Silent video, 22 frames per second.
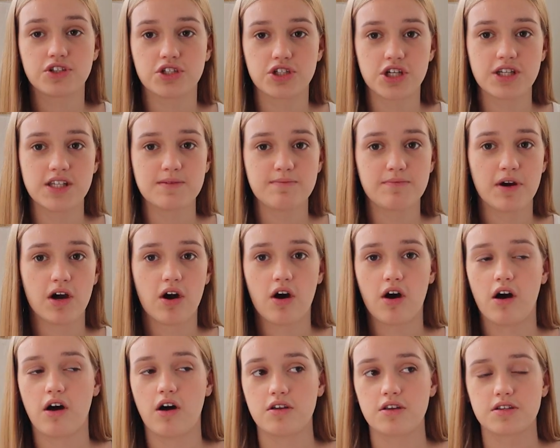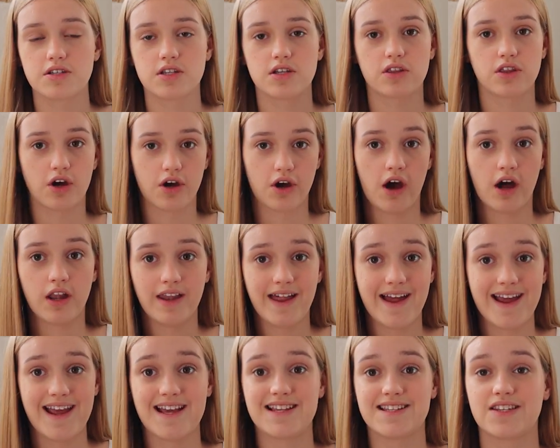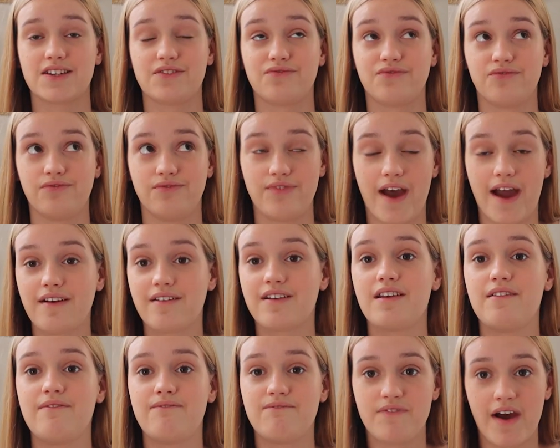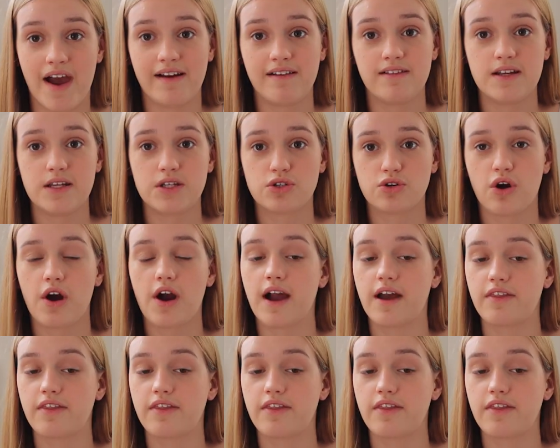just because the colour is very, very strong.